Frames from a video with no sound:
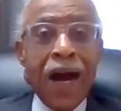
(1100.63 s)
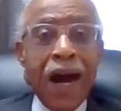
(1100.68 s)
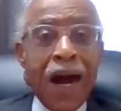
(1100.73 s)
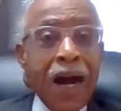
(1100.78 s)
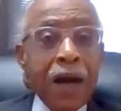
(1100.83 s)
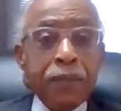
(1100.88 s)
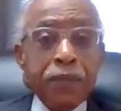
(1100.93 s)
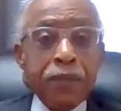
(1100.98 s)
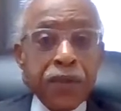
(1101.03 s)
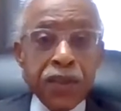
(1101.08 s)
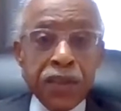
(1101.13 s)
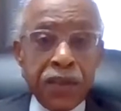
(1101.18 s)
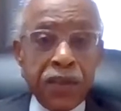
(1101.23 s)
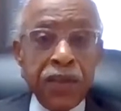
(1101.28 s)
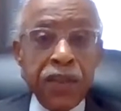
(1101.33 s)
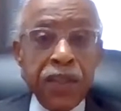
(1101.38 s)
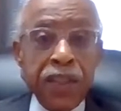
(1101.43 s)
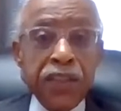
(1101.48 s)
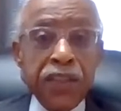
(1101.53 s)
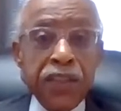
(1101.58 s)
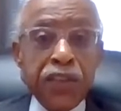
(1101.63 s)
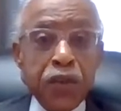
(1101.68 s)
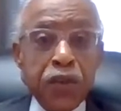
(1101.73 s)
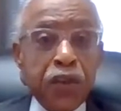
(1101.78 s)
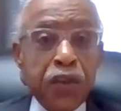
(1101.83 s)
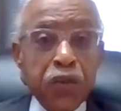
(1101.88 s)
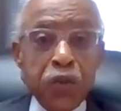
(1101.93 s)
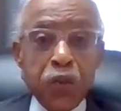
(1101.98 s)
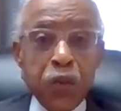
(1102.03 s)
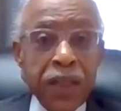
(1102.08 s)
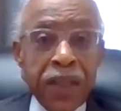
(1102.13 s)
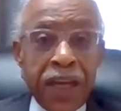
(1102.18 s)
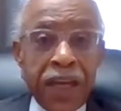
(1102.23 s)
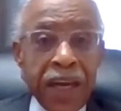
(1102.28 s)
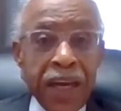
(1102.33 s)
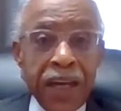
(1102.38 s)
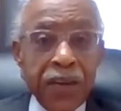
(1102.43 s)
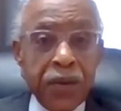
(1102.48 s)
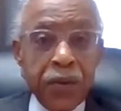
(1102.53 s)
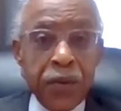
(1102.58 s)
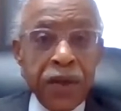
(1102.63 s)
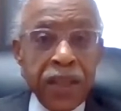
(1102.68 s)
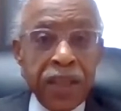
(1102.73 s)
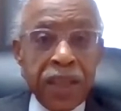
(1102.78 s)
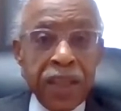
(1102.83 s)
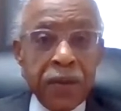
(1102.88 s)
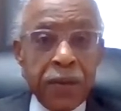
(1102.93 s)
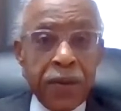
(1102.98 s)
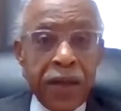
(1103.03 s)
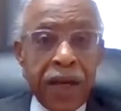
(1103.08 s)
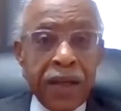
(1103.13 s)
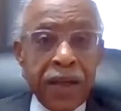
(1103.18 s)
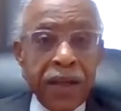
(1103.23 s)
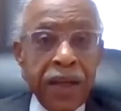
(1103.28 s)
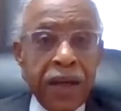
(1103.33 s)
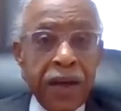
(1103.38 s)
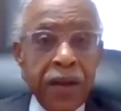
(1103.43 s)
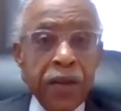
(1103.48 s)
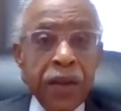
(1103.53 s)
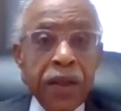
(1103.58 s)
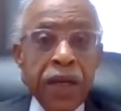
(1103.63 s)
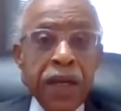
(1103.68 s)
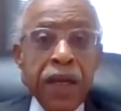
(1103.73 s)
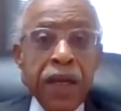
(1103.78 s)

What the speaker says: optional issue because we can't do anything without health.